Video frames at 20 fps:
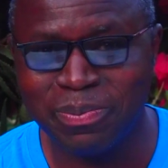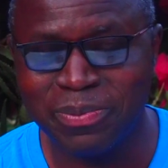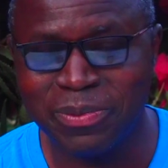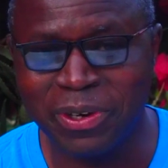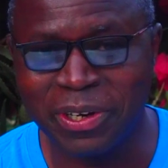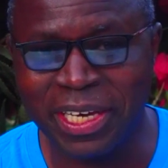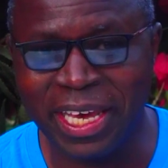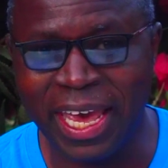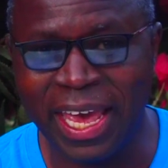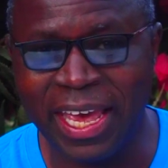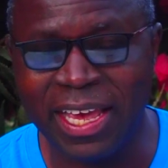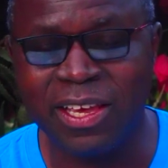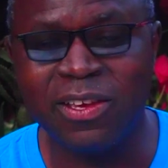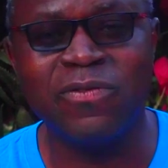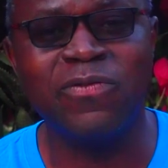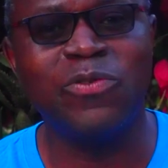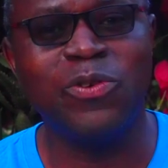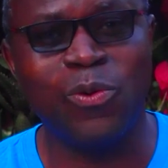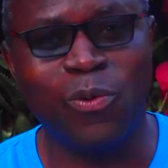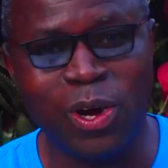Okay?
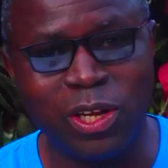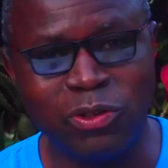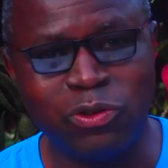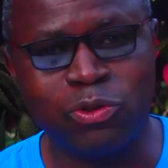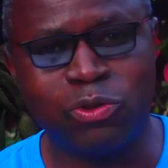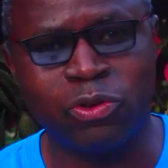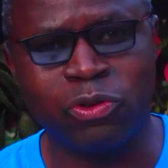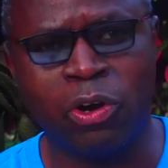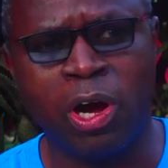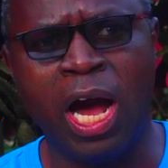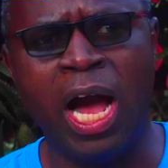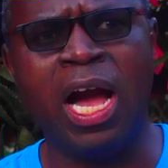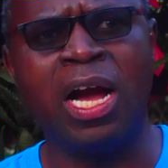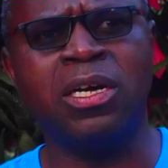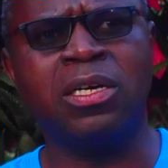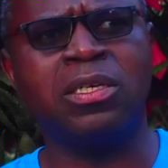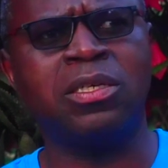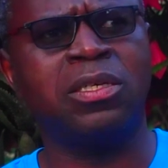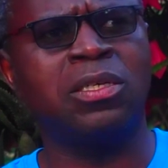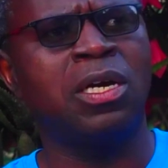If you want to grow.
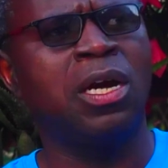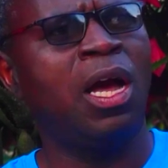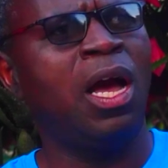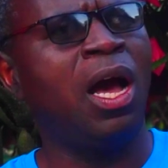Uncle,